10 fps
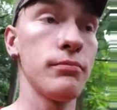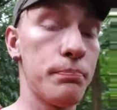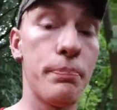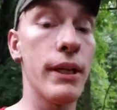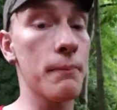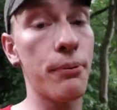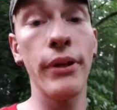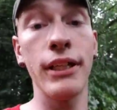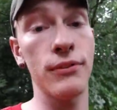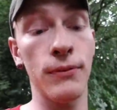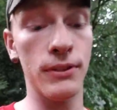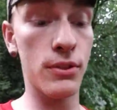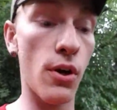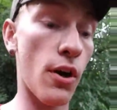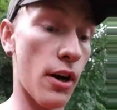big plans for this
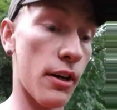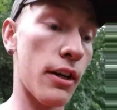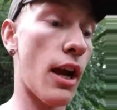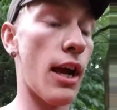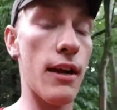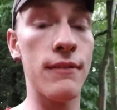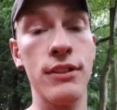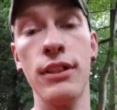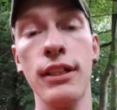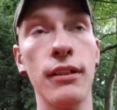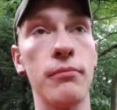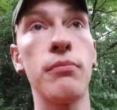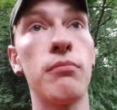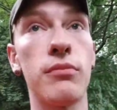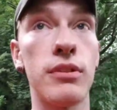car. I obviously,
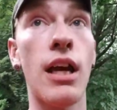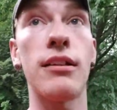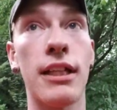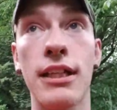like I